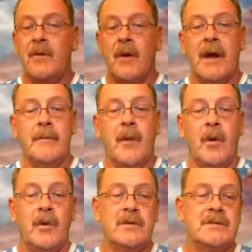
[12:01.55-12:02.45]
Great
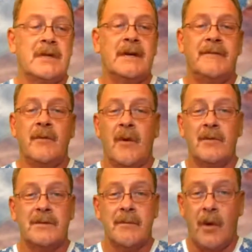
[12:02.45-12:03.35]
boards. If you
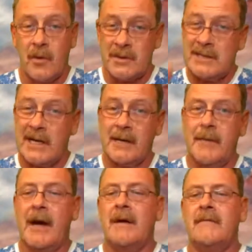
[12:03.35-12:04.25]
want some boards, check
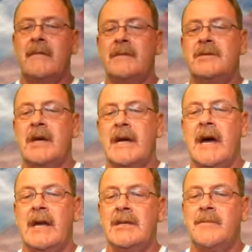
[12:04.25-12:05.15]
him out. Check
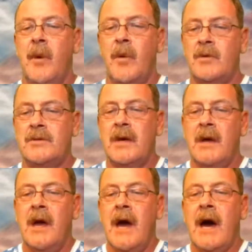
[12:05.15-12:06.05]
out his boards.
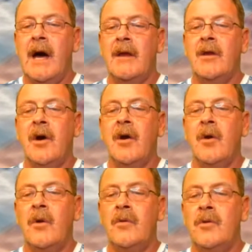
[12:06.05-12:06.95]
I
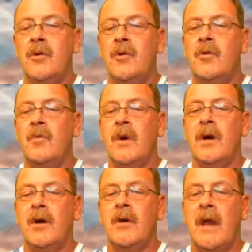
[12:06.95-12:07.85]
know you
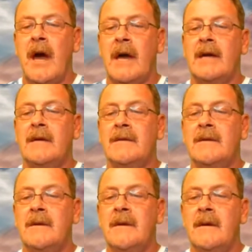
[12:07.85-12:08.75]
will like it.
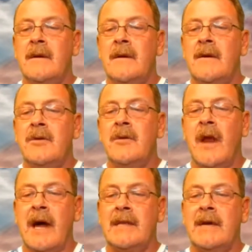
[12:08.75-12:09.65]
You
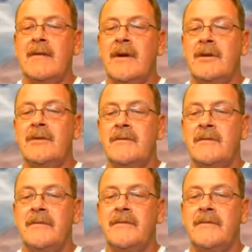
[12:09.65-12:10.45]
like that, Richard?